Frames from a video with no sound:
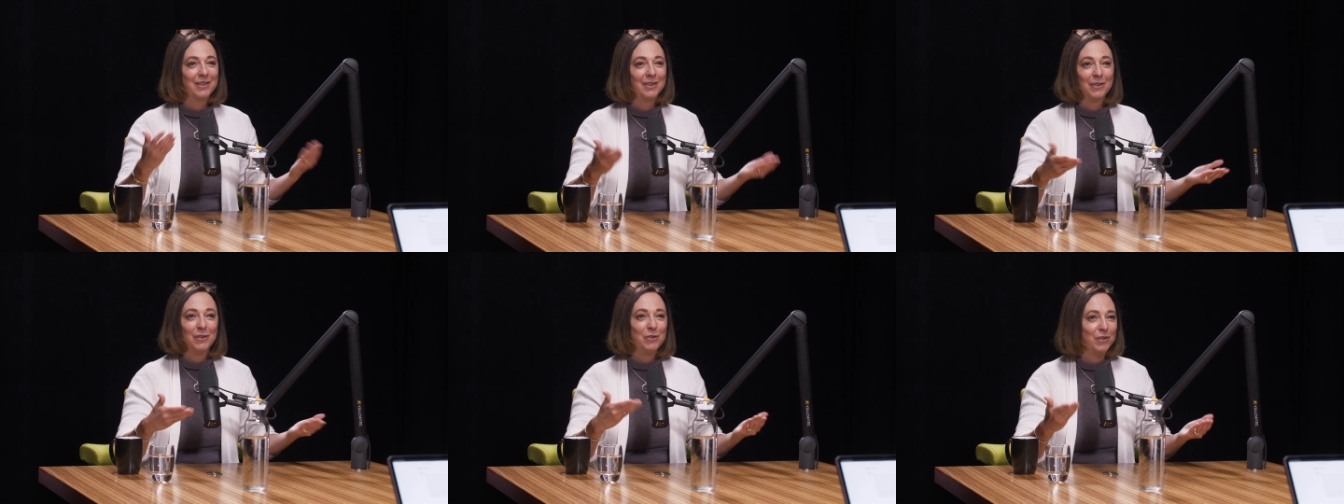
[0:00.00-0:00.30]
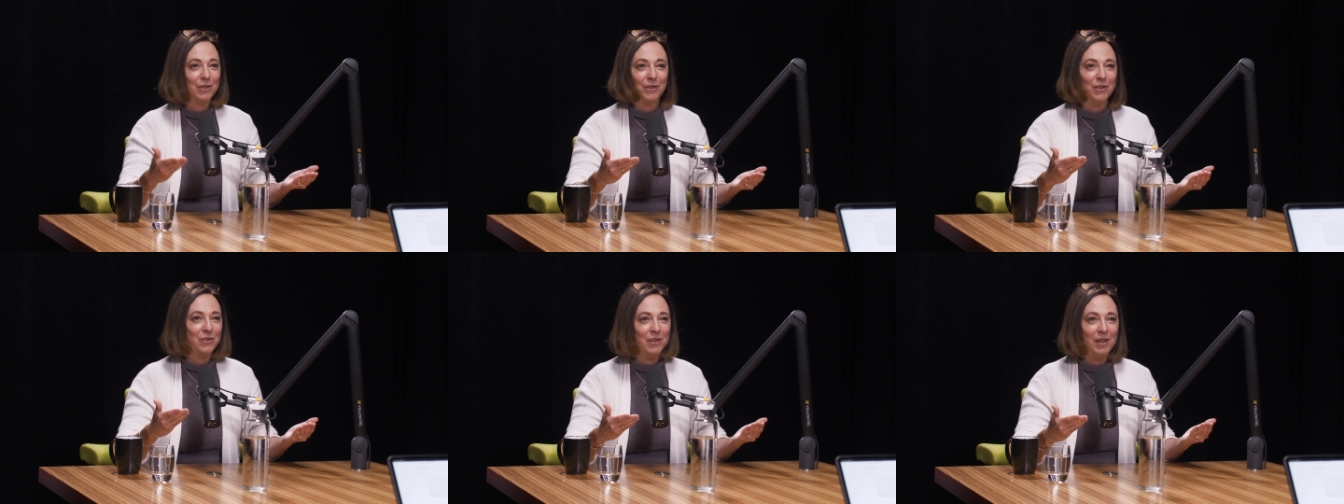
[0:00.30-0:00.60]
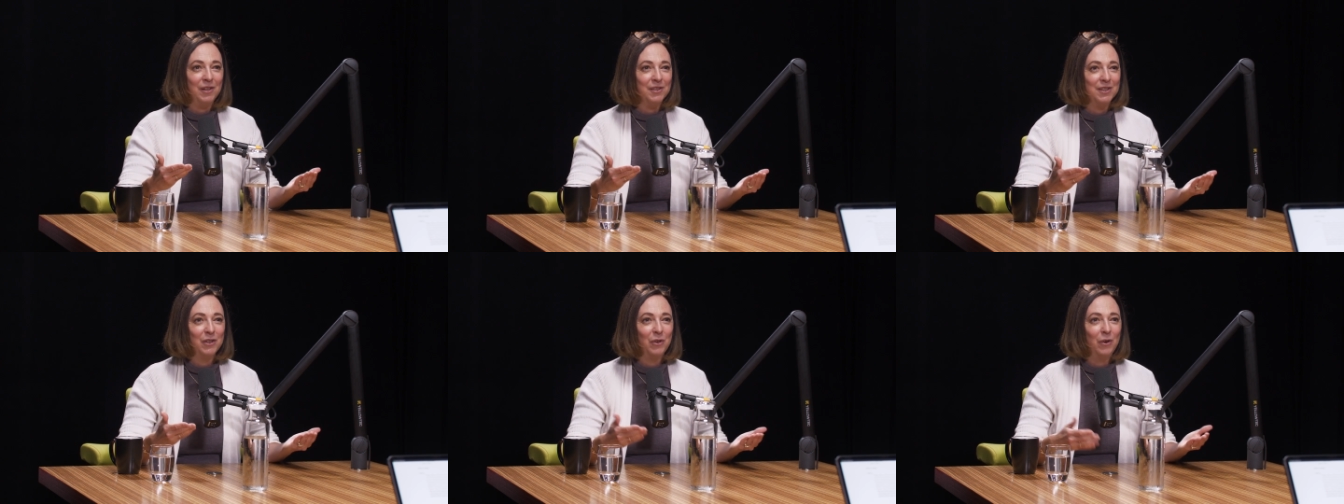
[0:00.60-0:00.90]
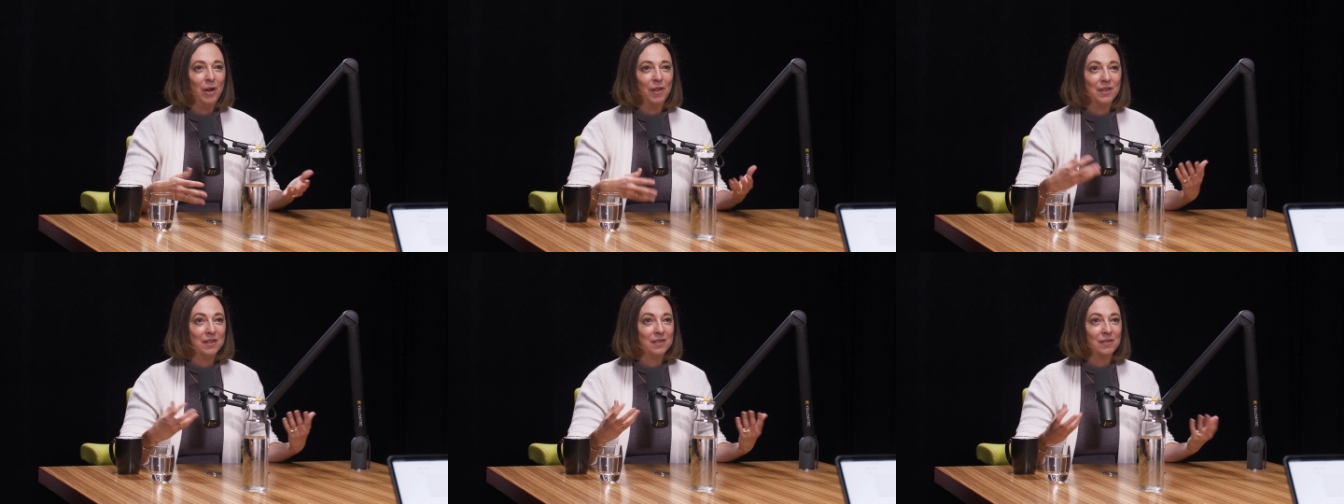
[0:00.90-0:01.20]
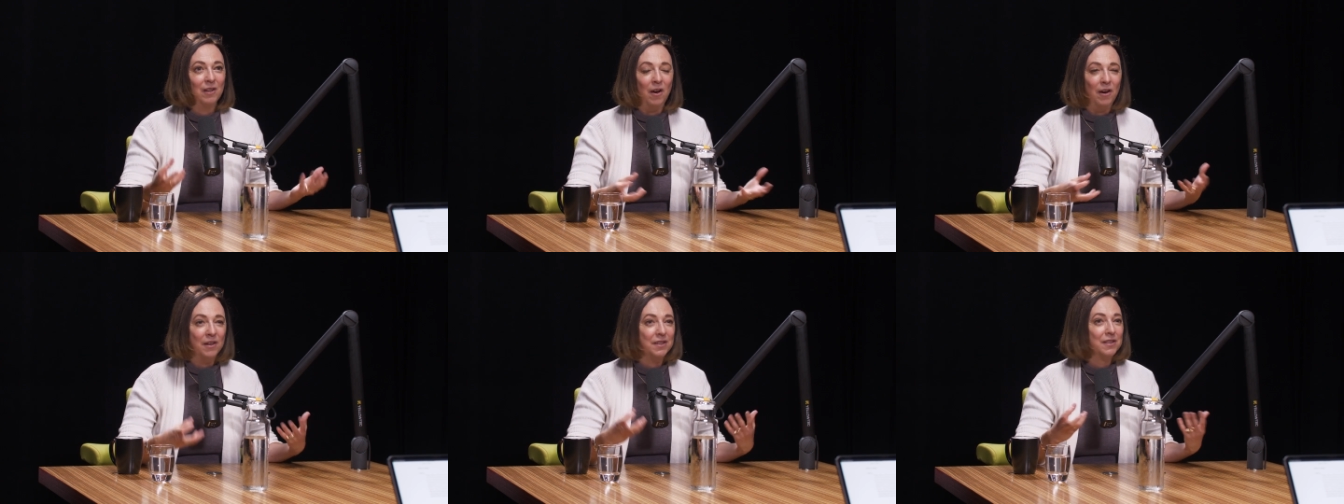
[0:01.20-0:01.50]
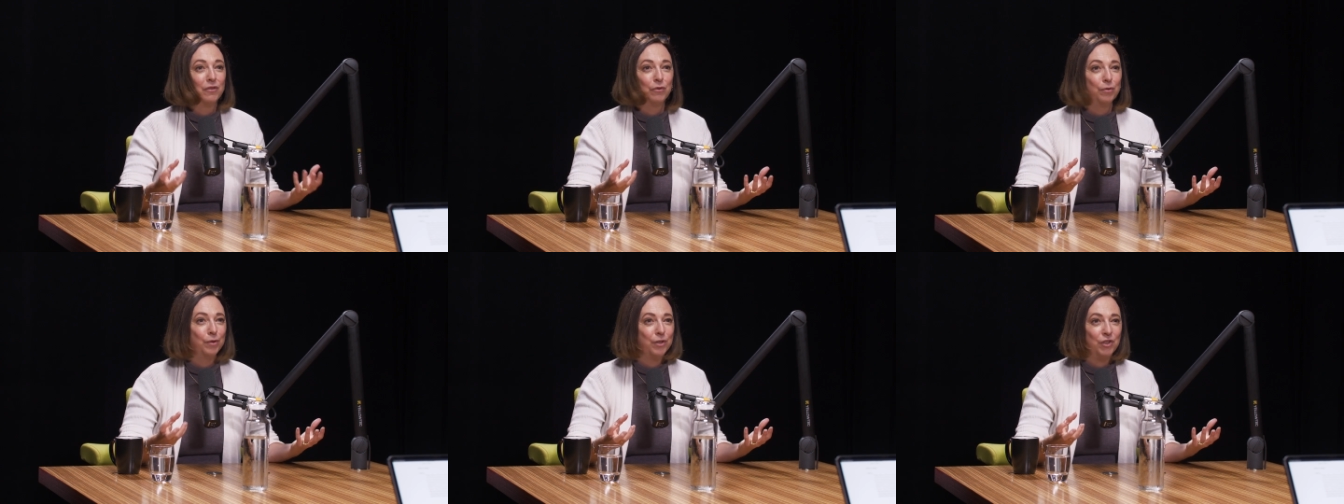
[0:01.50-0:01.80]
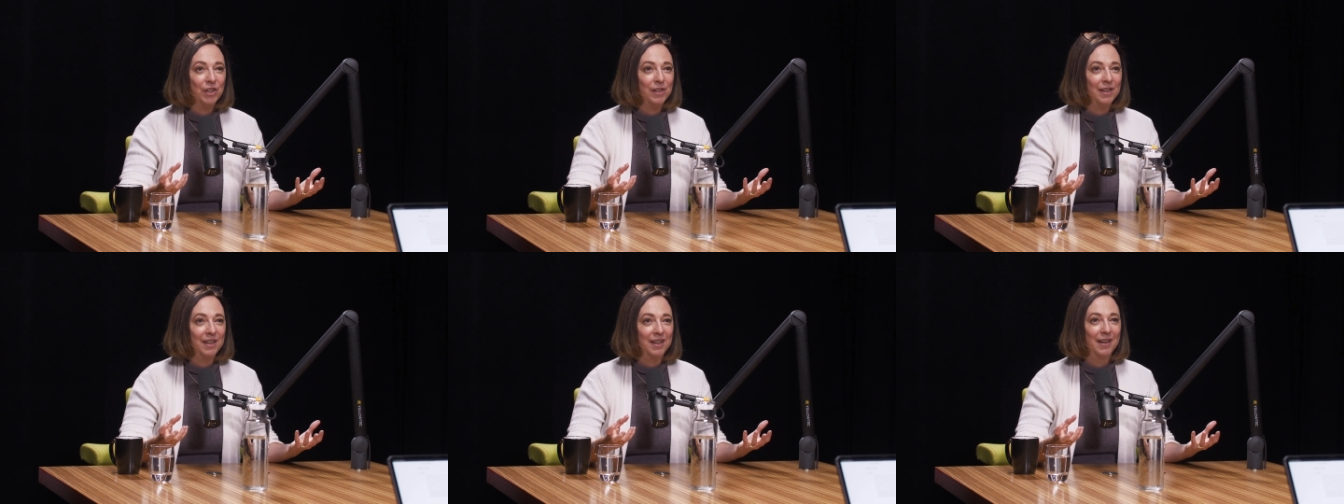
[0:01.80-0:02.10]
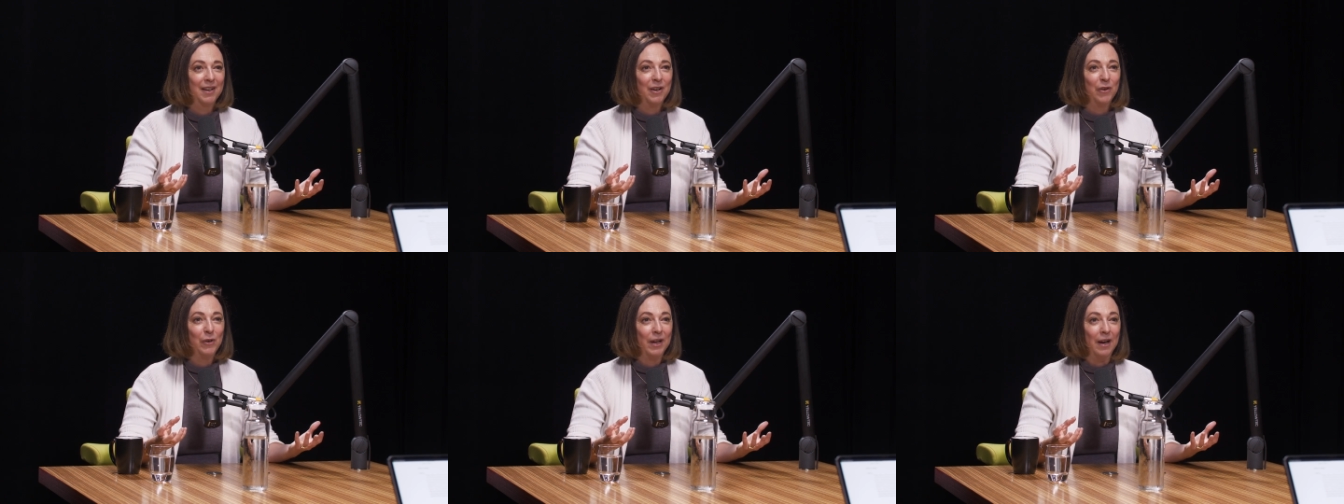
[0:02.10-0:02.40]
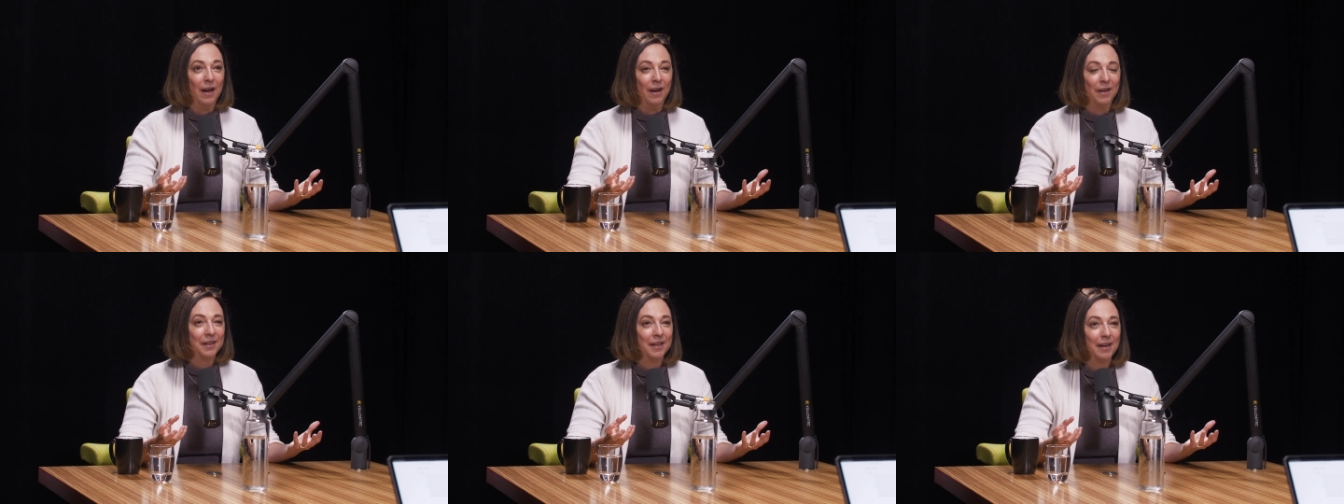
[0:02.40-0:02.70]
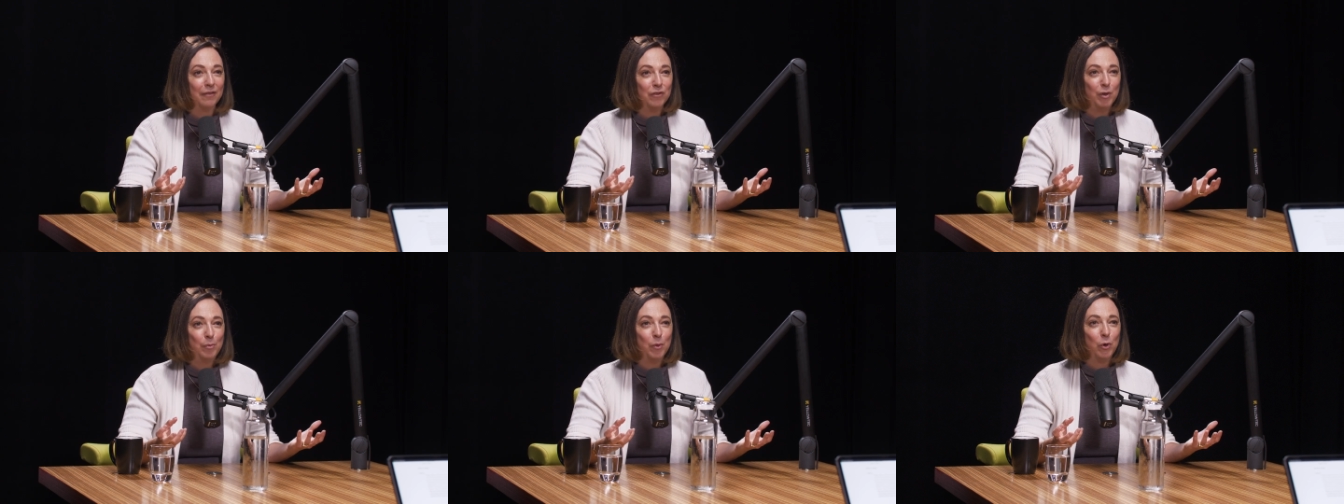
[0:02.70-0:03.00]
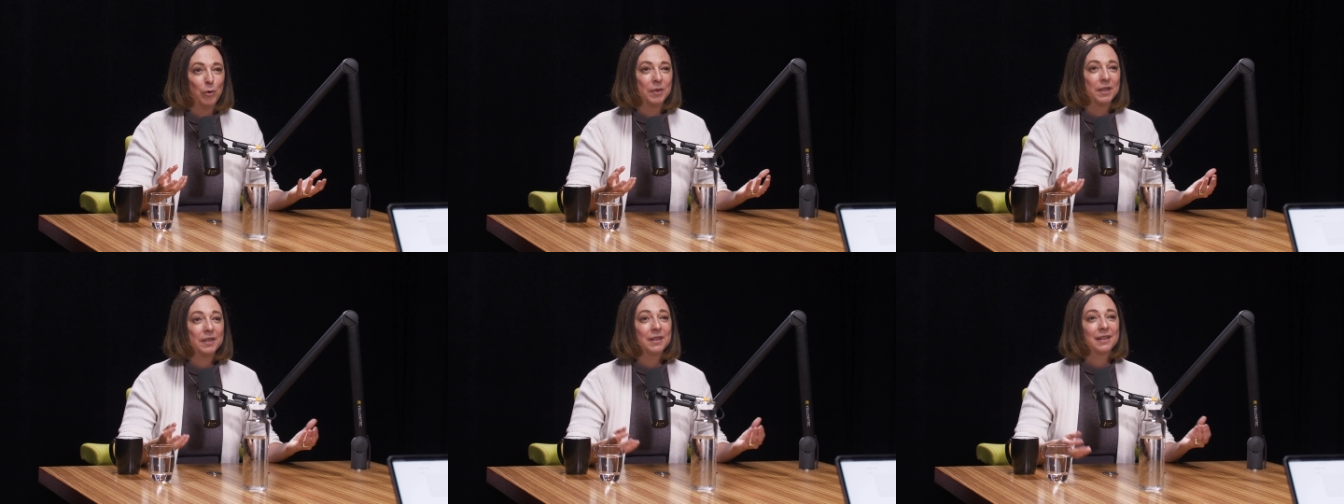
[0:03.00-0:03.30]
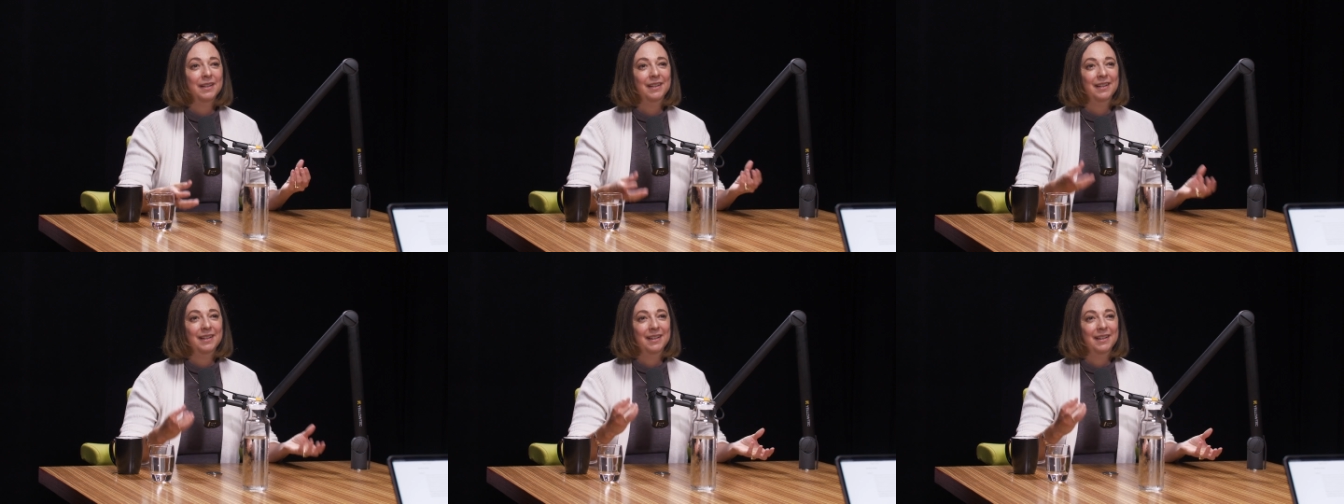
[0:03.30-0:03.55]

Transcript: There, there's also all this loss and fragility going on at every moment.